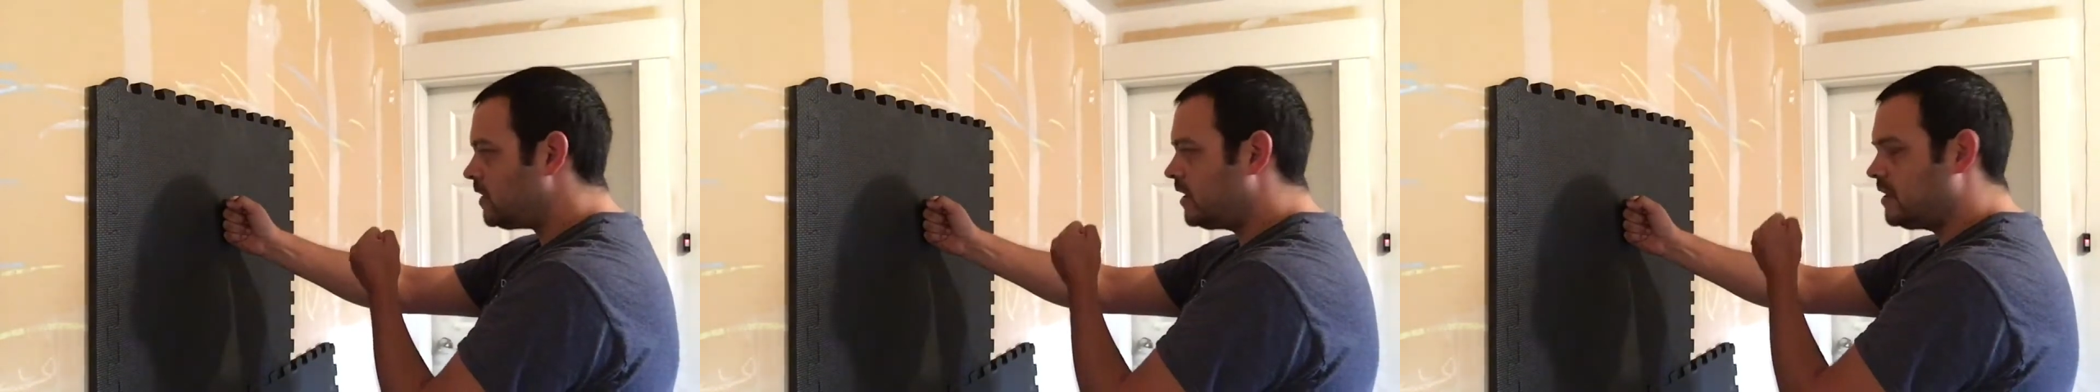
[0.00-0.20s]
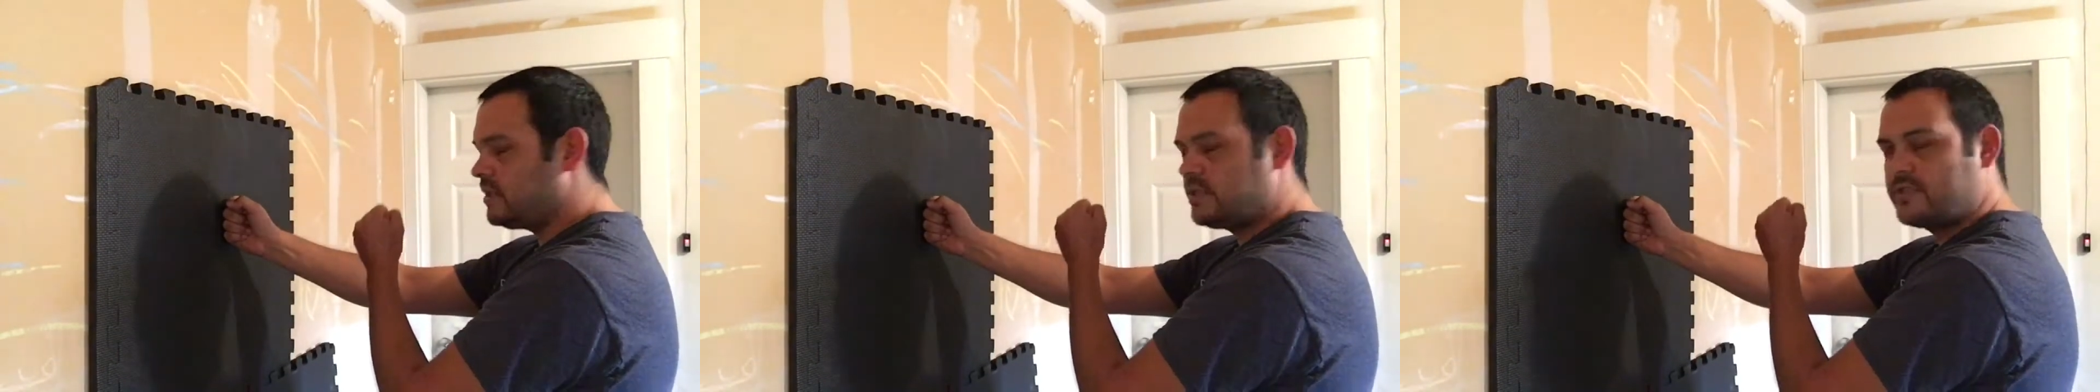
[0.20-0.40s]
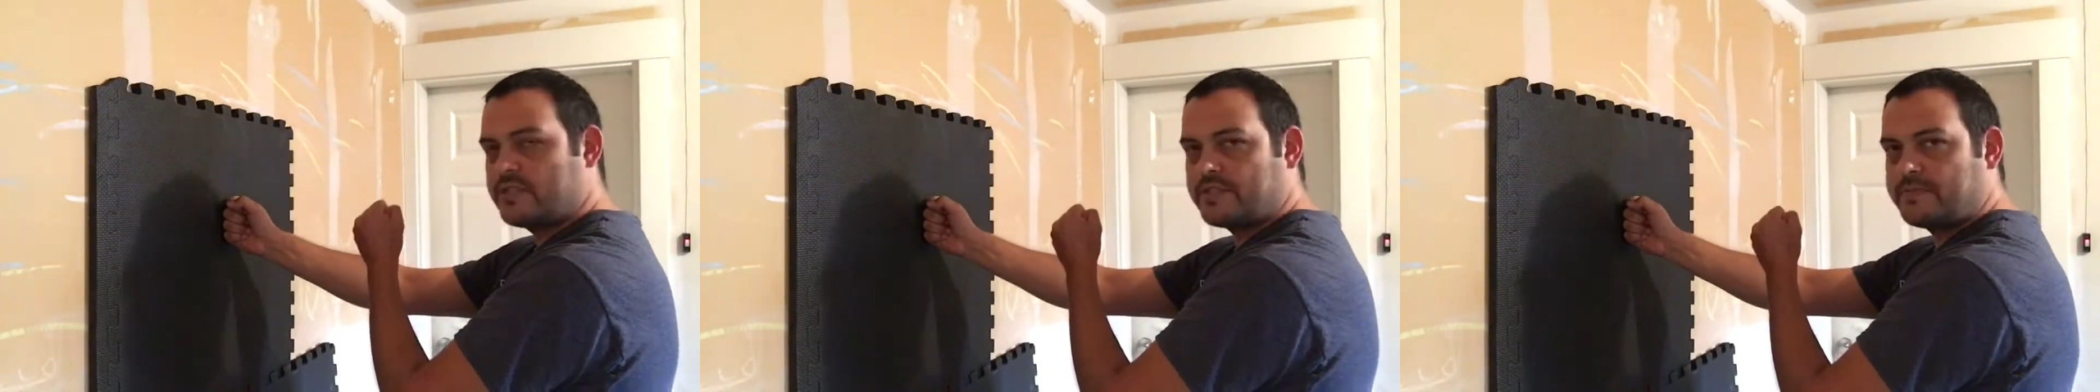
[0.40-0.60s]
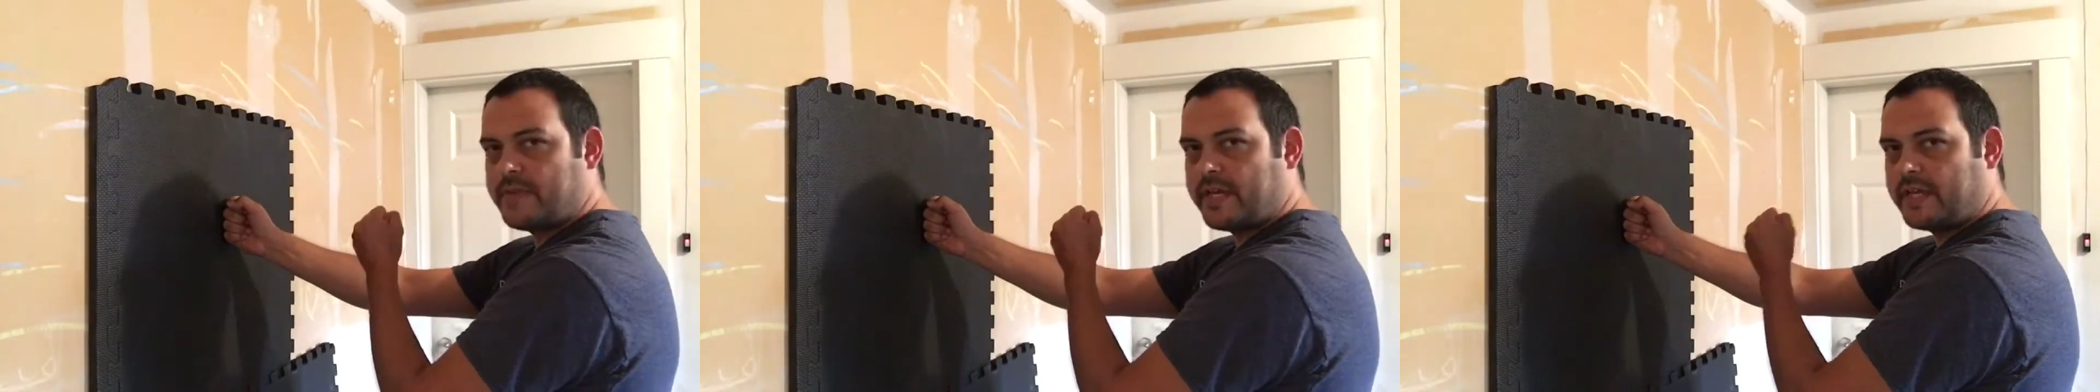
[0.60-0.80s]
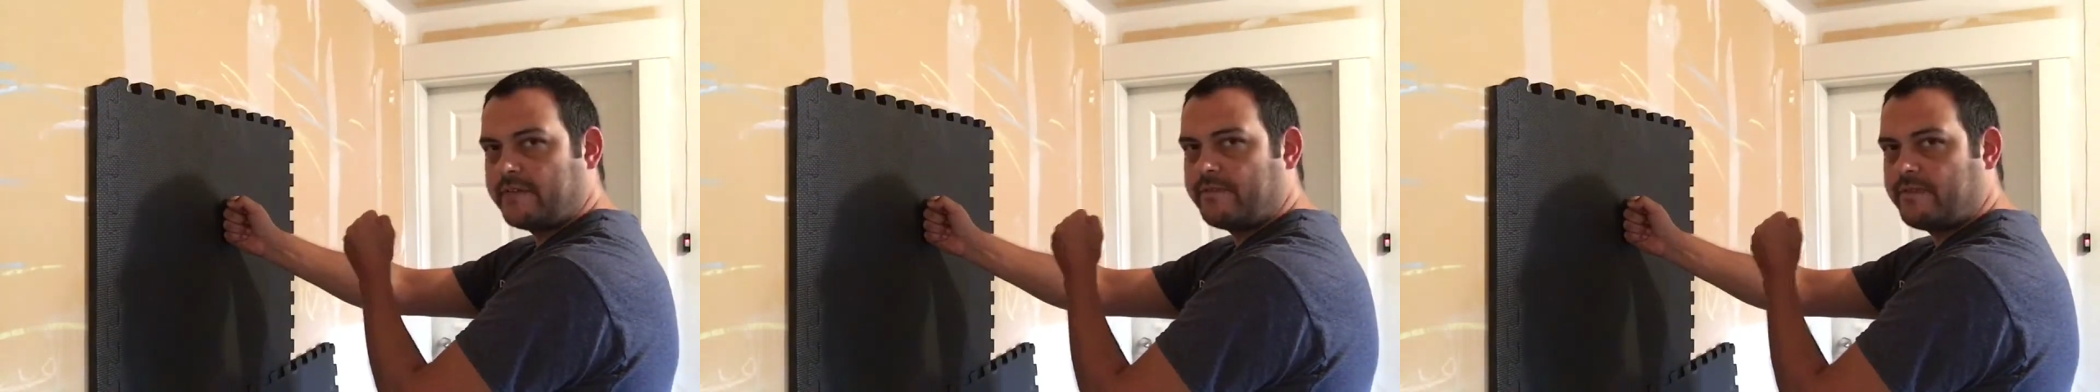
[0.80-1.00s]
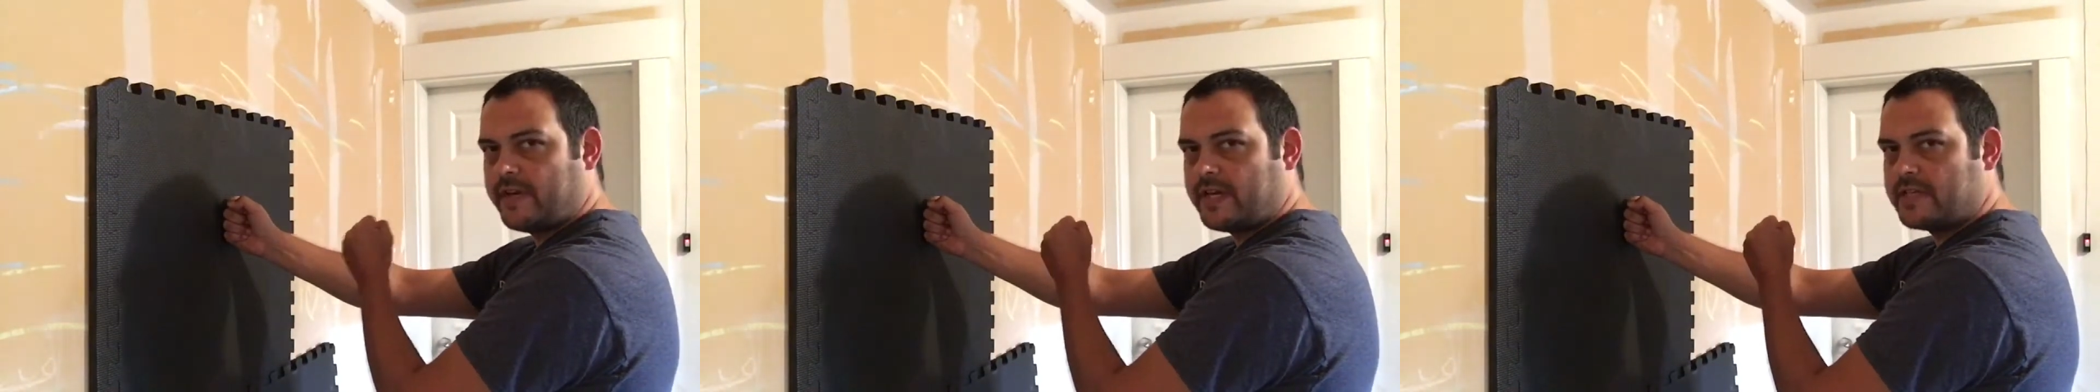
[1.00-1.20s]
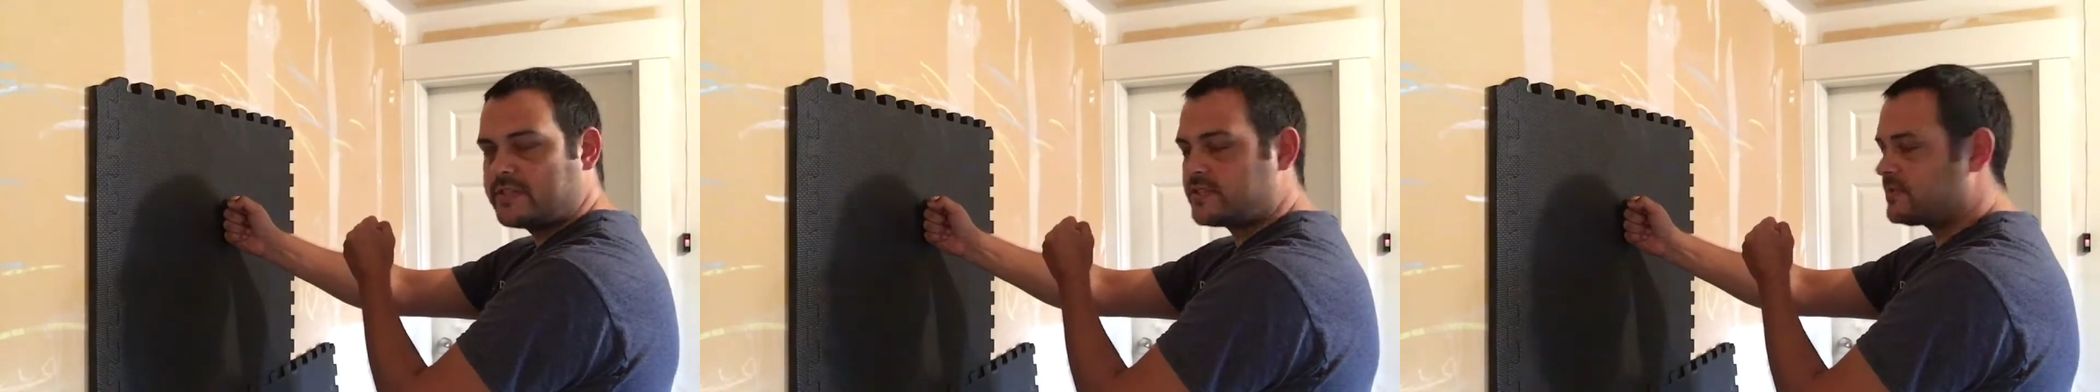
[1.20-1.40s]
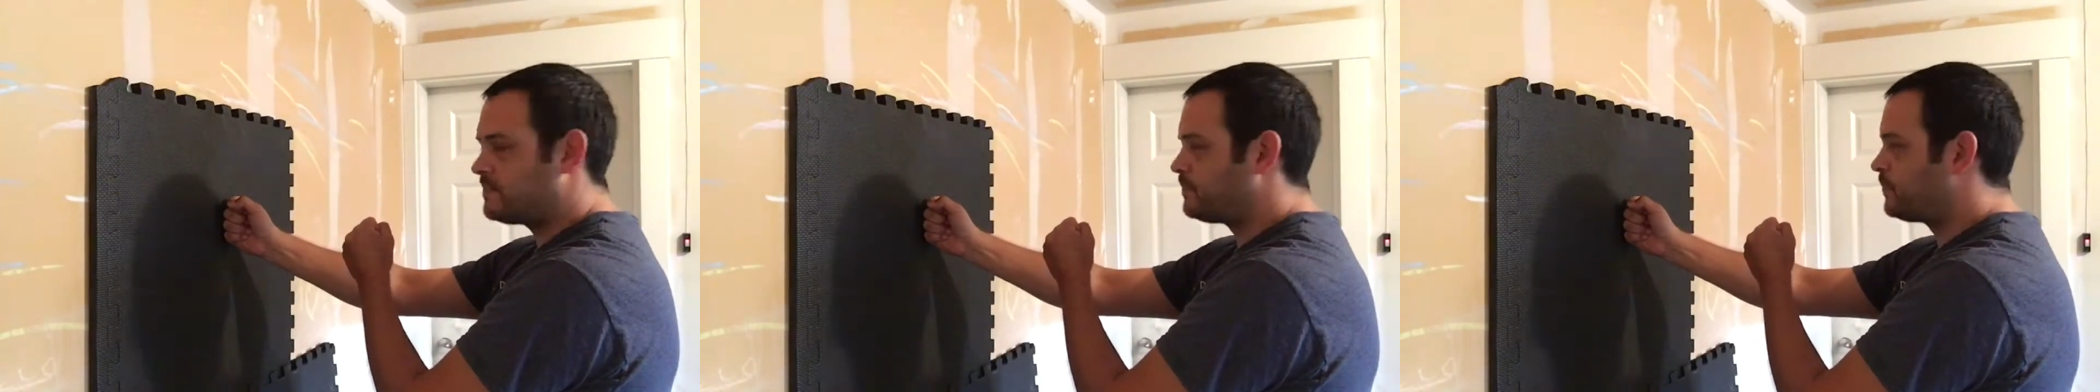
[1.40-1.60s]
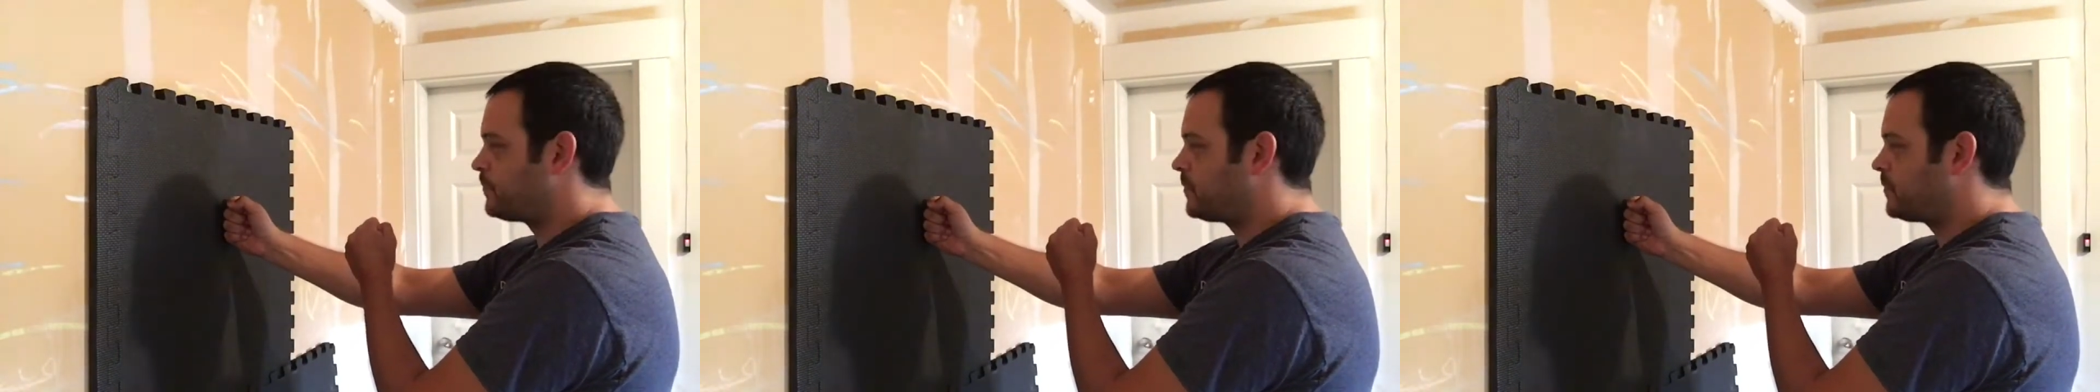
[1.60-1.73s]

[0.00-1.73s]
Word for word: and just make a fist,